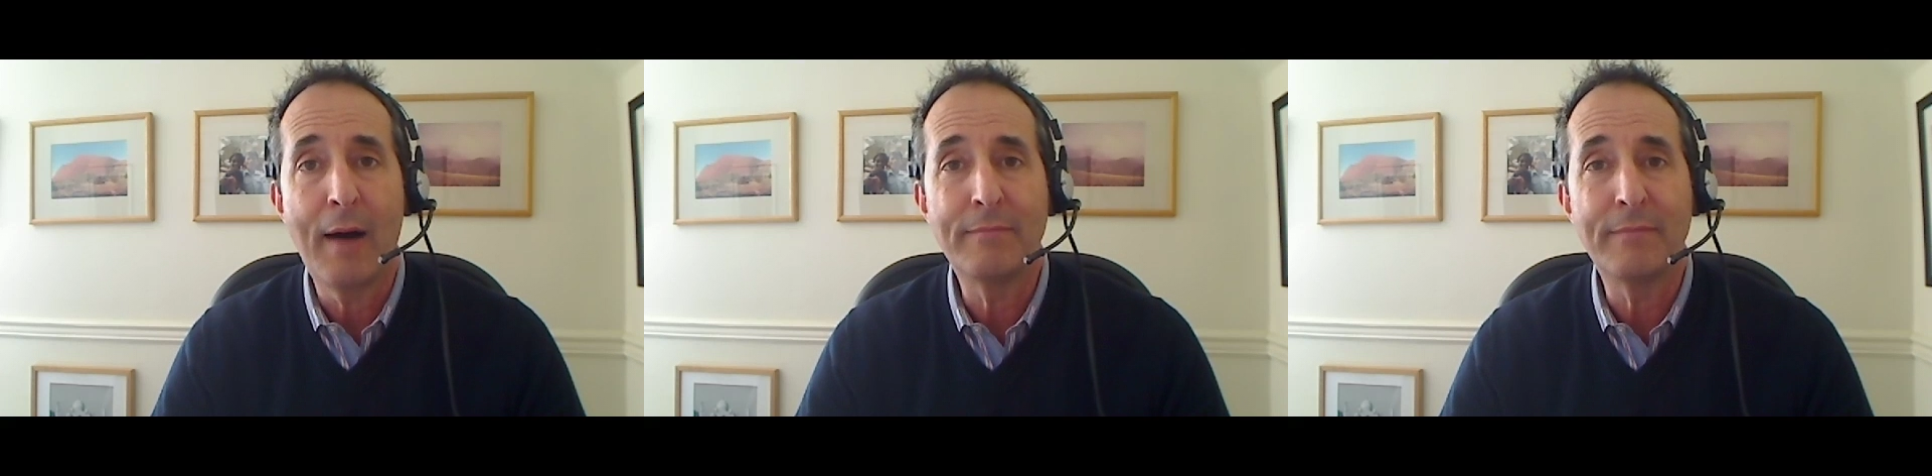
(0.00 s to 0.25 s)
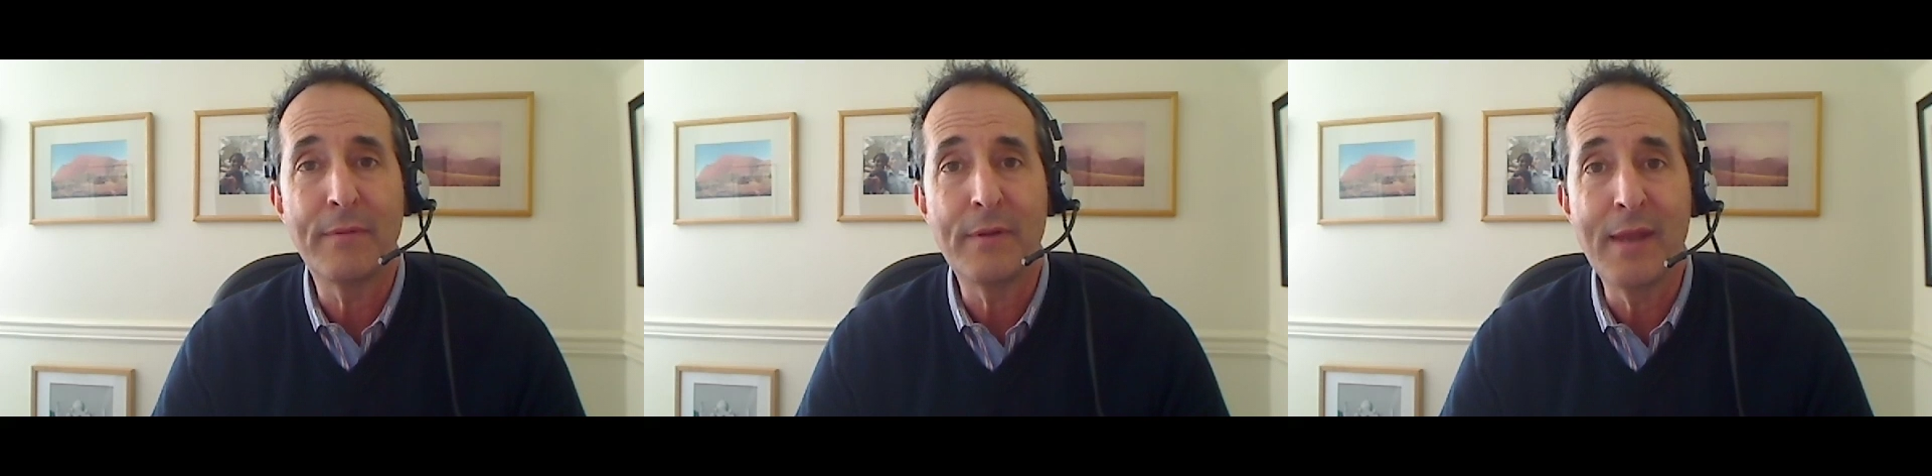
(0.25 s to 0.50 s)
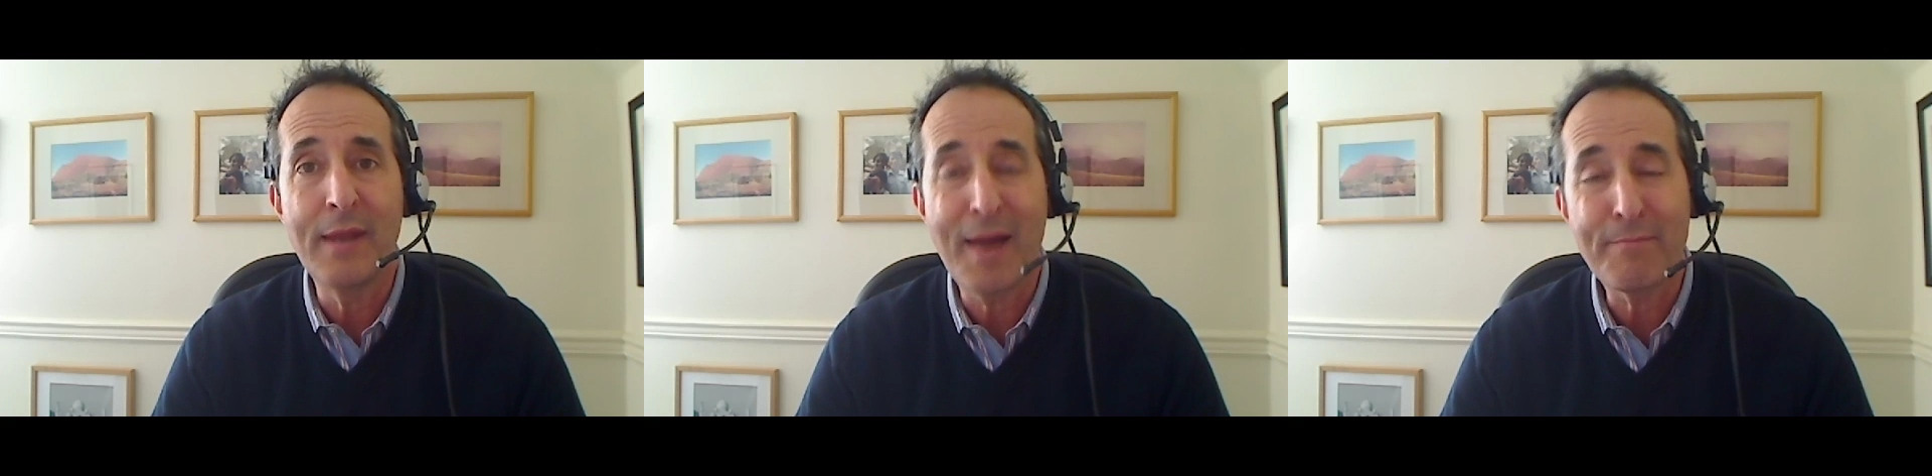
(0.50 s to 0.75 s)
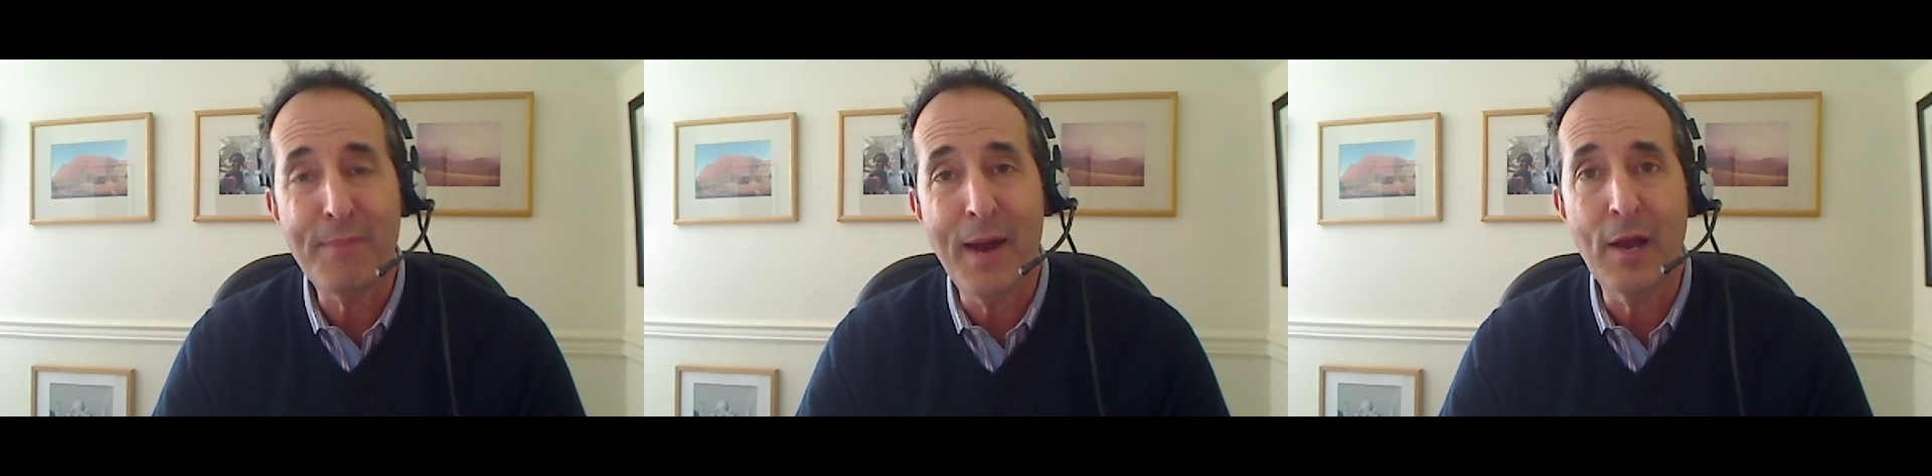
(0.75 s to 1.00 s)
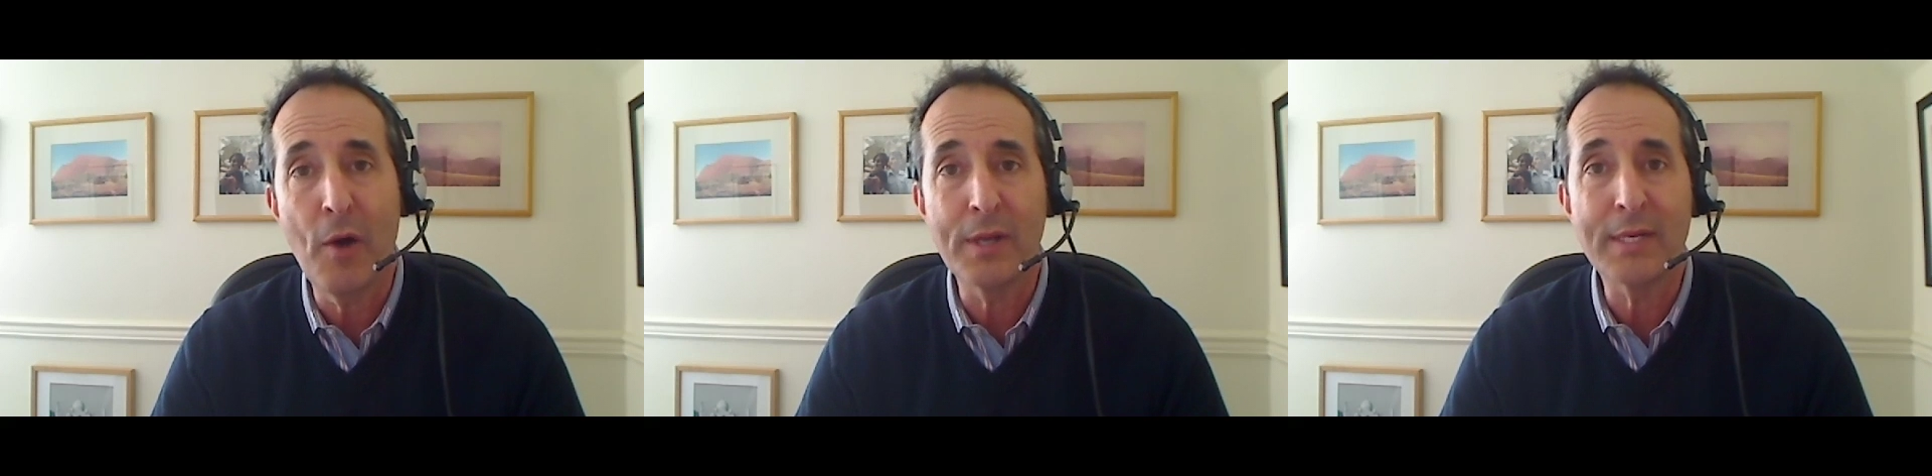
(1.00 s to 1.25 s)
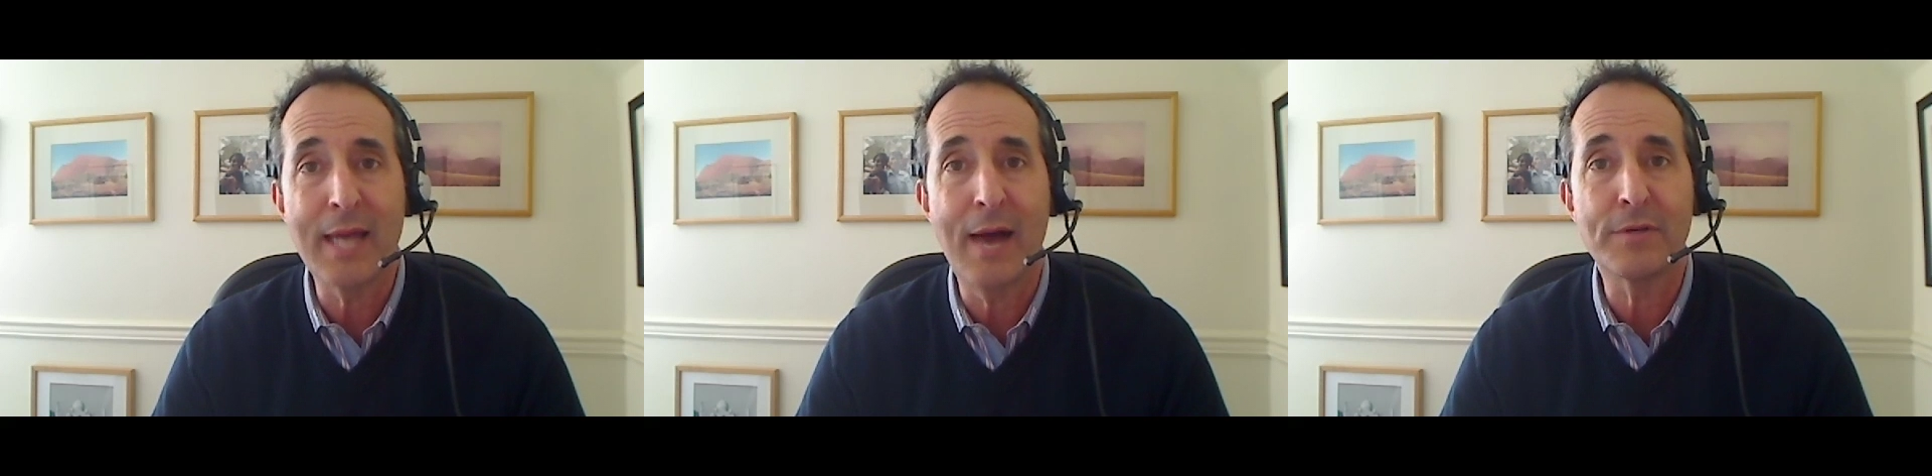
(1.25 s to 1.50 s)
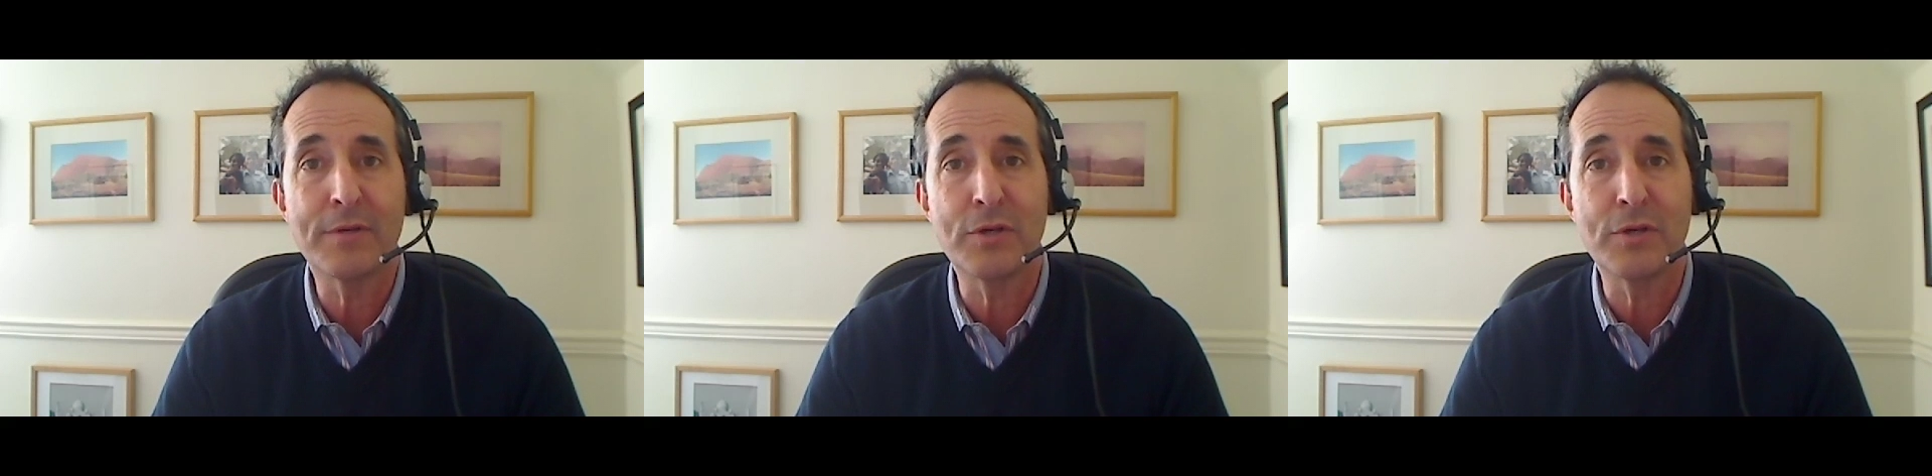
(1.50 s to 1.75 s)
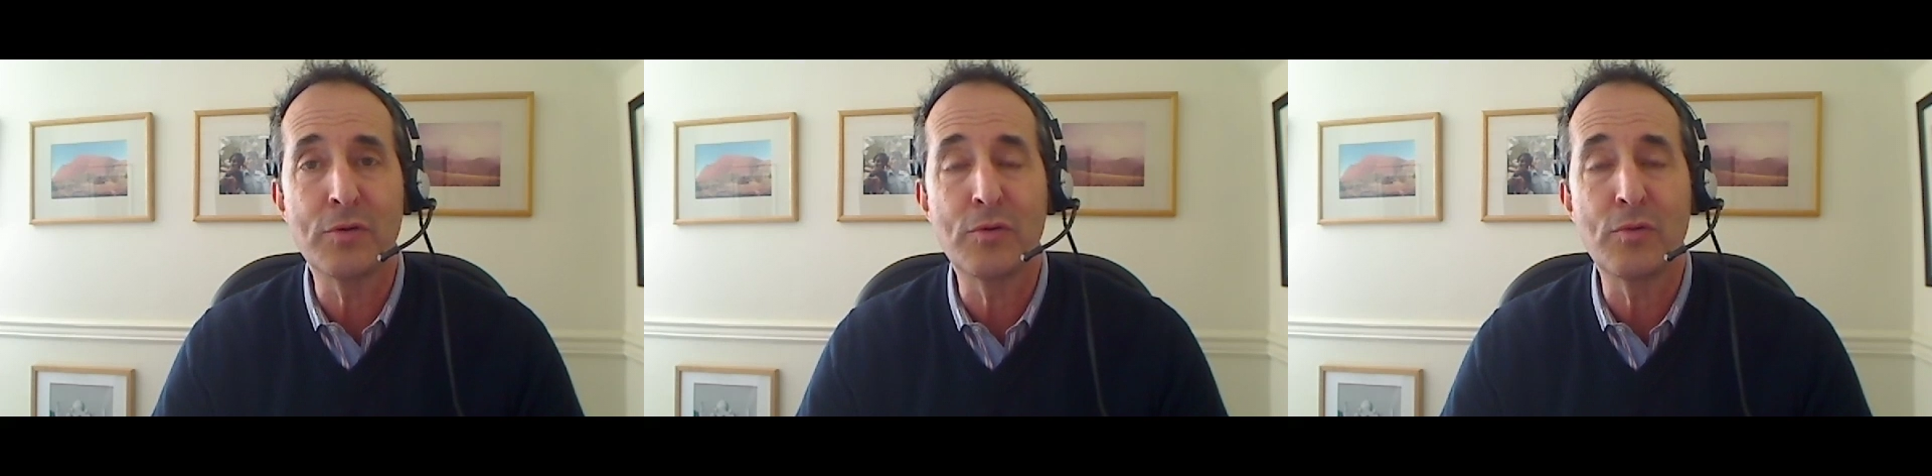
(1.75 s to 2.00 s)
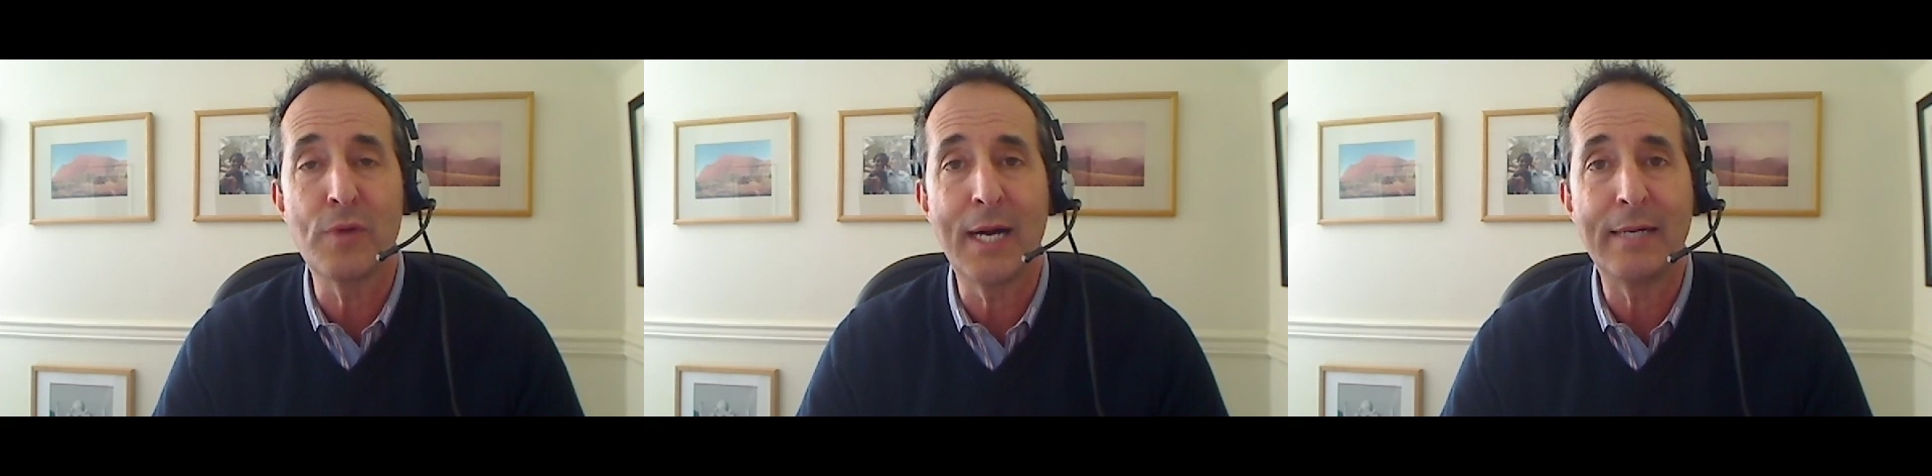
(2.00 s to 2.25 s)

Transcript: not by going down to